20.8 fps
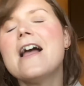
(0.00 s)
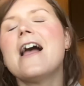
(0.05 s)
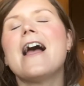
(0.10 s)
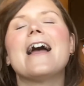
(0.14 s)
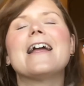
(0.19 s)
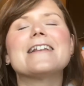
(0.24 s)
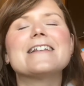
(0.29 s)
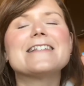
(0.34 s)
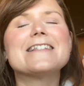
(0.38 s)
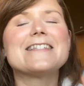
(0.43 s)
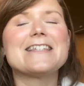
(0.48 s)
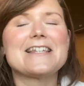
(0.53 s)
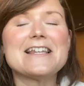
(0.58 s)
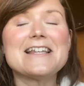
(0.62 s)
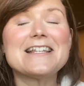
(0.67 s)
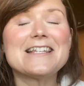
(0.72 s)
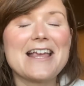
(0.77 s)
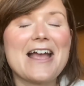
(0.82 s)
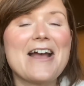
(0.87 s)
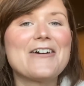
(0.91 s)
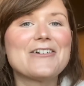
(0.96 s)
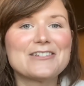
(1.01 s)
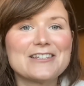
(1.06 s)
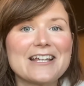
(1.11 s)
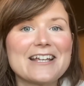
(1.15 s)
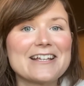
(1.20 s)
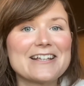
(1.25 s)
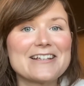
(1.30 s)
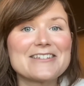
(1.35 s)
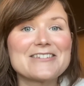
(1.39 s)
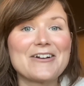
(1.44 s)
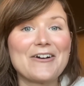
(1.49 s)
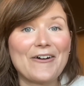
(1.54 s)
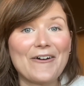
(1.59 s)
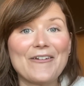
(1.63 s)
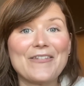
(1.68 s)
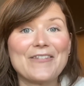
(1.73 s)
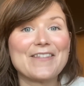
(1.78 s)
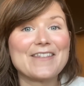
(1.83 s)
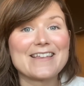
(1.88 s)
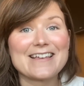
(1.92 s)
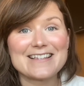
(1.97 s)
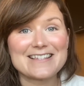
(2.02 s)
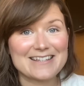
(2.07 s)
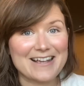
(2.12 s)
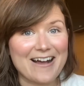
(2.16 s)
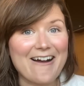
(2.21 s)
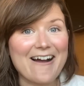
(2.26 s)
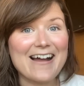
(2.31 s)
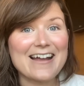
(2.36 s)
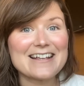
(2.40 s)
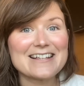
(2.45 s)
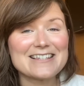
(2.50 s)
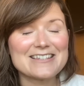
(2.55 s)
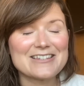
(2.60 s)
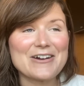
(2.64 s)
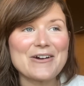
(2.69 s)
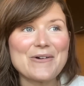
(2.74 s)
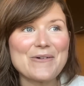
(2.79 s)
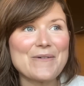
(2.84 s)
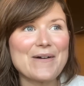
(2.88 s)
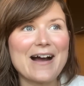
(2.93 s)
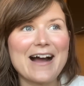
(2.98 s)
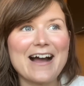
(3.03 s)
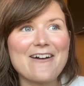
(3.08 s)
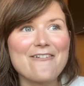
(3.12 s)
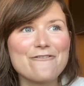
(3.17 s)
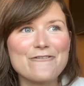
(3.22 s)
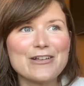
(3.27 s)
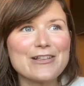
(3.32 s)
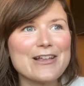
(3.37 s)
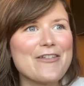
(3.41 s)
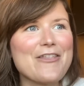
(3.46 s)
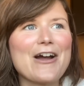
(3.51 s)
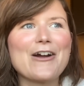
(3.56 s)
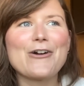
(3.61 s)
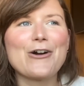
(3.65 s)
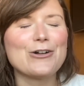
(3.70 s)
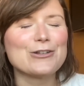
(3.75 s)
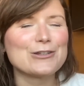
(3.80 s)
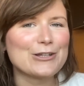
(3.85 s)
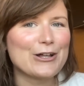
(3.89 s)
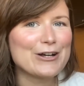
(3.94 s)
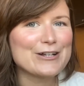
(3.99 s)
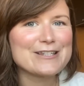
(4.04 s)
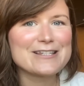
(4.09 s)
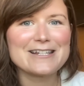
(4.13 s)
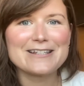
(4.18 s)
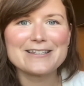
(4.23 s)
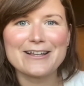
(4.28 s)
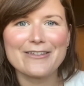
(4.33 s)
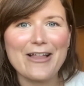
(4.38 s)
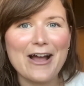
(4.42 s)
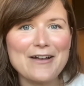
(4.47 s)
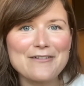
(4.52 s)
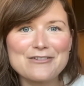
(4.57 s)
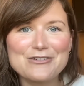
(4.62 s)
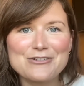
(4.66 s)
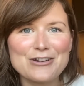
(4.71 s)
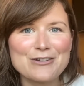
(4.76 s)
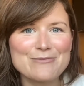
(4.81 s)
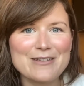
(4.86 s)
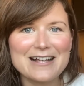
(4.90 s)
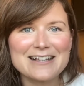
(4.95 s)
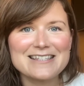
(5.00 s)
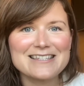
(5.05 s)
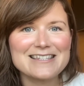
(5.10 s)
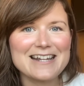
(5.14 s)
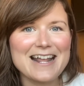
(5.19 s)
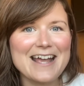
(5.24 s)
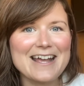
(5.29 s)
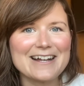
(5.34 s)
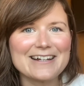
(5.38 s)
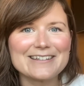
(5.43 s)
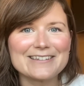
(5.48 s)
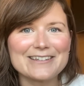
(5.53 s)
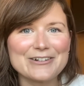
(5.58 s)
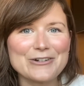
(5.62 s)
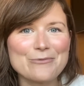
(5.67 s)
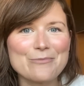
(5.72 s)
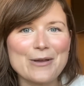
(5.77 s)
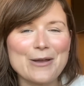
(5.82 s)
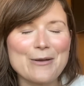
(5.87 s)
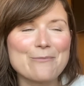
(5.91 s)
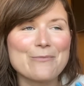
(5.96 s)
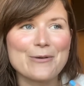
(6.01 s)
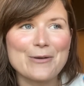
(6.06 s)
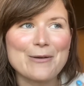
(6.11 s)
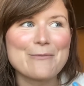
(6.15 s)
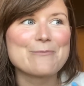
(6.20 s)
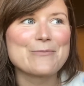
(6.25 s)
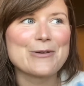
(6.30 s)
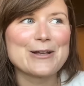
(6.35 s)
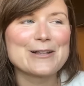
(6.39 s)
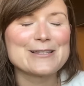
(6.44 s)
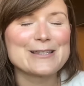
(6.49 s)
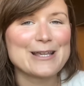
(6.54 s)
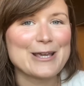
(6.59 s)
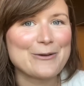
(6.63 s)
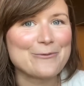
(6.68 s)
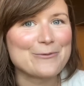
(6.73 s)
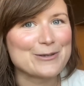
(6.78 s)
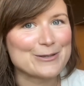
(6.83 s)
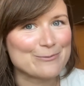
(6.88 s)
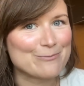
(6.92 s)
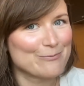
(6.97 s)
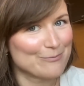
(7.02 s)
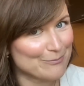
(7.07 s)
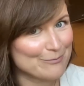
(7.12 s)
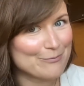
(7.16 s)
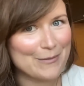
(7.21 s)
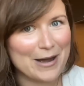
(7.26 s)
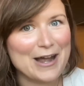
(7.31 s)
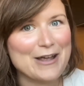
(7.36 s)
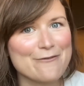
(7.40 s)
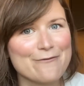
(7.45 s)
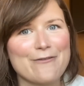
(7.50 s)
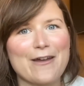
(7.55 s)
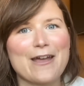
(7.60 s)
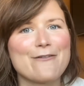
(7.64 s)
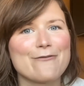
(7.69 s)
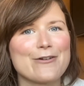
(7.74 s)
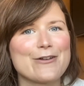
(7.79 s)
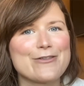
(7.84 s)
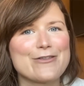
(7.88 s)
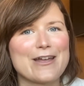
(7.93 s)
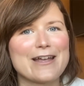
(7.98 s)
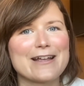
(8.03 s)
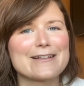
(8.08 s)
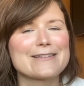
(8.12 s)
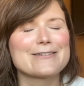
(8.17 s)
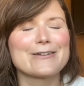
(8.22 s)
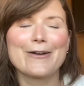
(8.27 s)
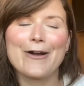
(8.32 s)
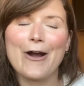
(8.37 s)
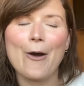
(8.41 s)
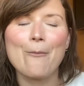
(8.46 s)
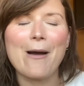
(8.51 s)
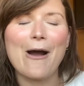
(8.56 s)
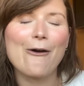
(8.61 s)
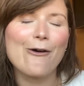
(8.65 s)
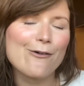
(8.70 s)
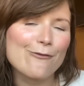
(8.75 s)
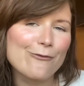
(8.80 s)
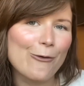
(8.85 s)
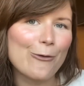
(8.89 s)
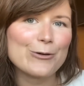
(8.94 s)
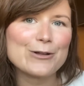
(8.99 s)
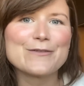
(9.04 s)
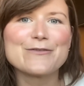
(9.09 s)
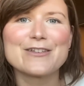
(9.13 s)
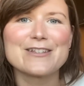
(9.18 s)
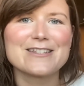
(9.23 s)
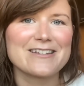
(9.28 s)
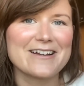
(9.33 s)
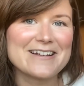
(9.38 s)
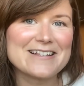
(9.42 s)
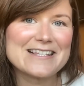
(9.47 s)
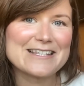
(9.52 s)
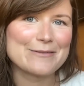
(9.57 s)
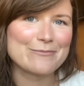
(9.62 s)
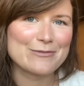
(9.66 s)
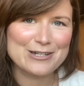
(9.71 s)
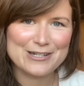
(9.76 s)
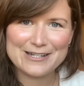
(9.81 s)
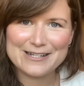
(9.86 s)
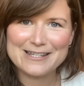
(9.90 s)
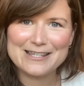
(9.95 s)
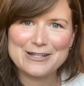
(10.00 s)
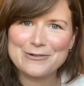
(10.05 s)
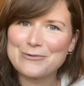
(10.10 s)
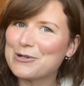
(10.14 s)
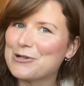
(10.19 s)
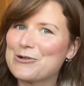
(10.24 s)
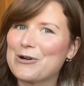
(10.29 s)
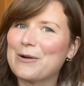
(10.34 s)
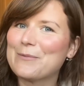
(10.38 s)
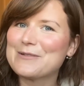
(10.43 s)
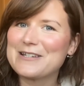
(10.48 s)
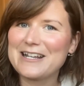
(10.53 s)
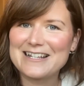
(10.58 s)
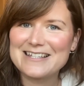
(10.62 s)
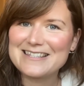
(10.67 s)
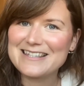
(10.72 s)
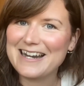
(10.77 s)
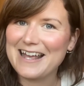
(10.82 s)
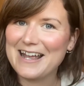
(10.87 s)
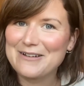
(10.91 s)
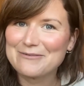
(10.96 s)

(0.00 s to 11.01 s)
and detailed things on the sky. So I feel like that got lost in the live stream yesterday a little bit, but personally it was my favorite thing to come out of all of the science images that were dropped yesterday.